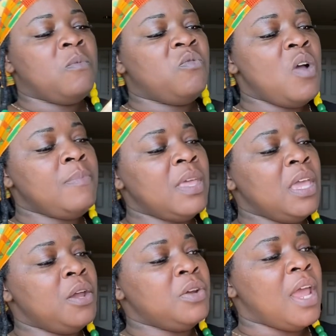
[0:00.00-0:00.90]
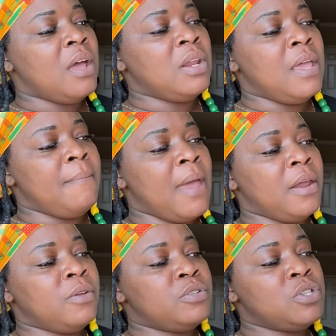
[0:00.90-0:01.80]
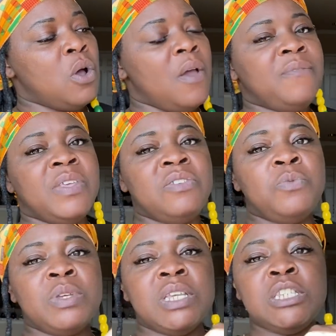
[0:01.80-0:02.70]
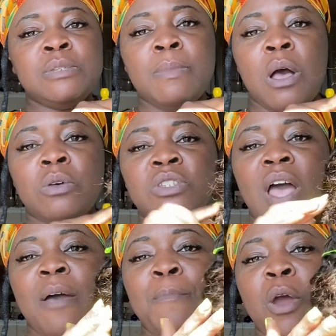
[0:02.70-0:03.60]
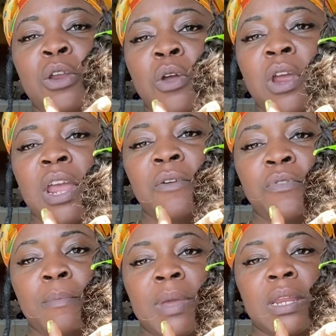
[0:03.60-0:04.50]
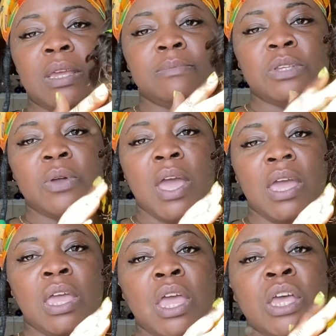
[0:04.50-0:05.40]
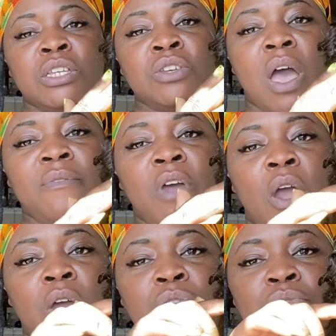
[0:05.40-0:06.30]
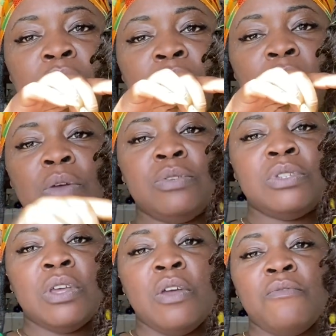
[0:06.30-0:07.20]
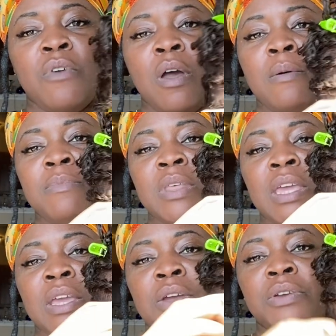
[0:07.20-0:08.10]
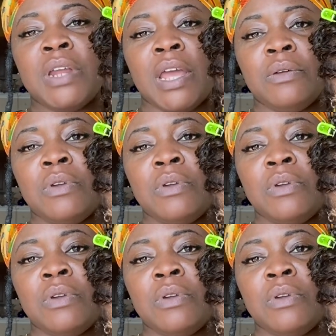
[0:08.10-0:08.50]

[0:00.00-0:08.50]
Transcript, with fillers: From the ear down, it matters. So if this was a small, so I parted her hair from mediums, okay? So I've got her three rows from the ear down,